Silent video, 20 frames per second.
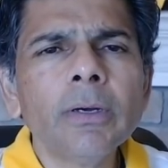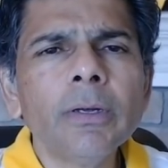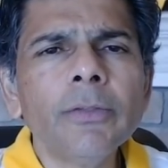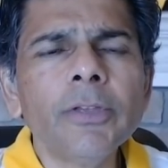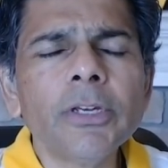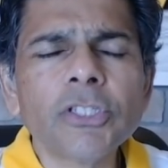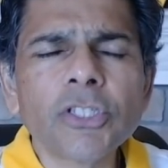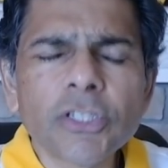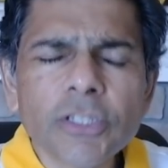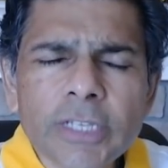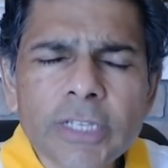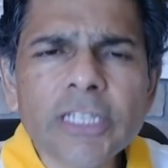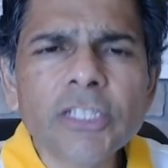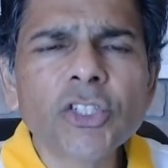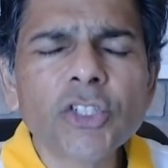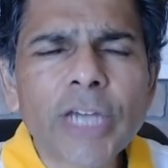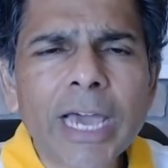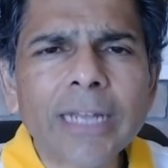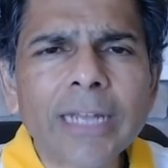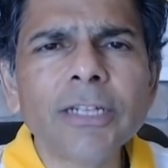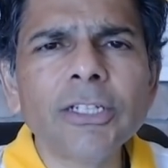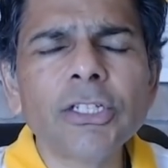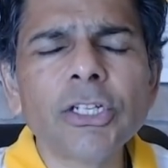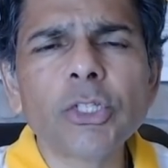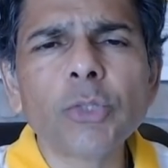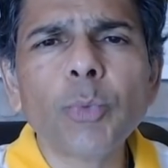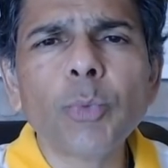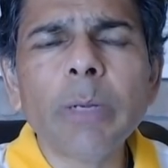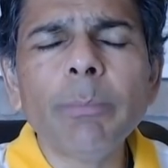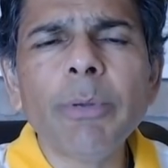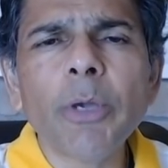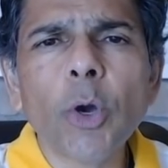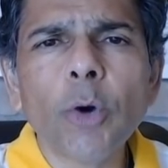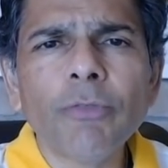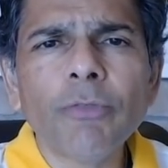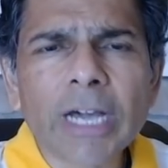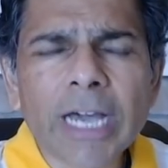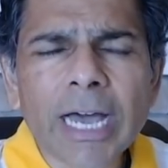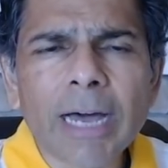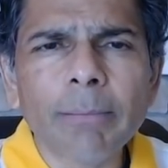These challenges will be
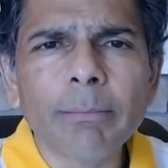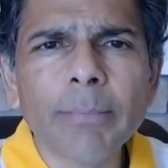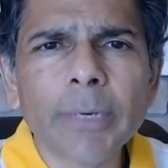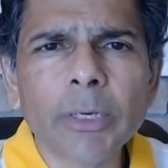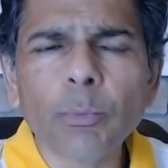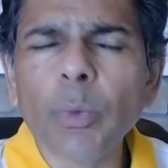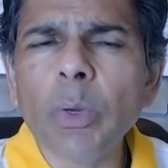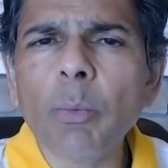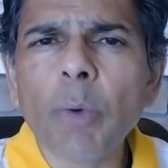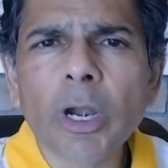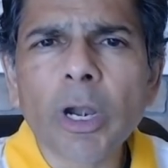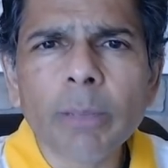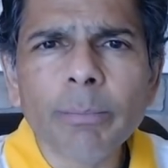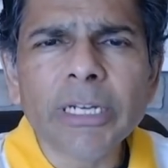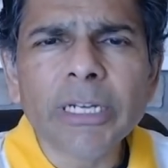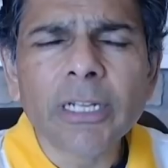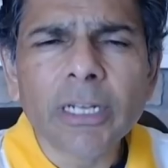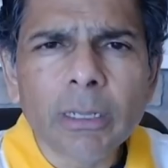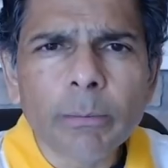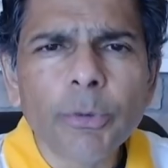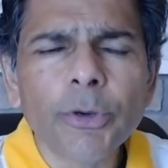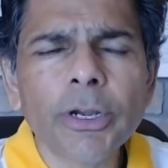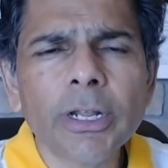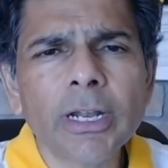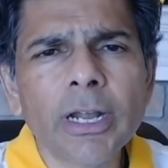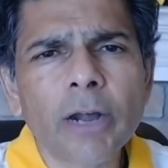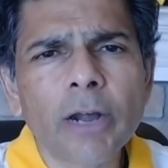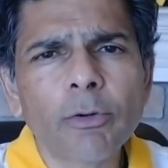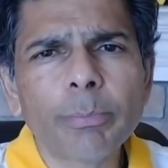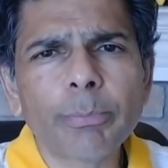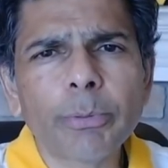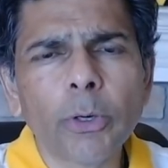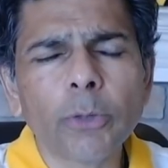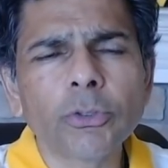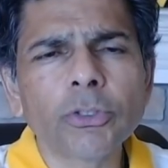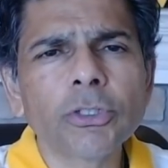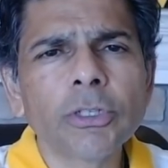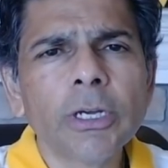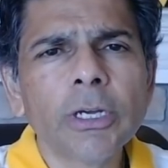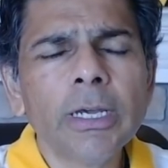overcome, but we want to be deliberate in our
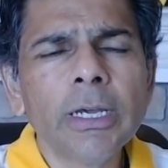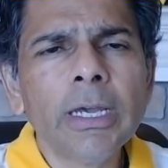approach.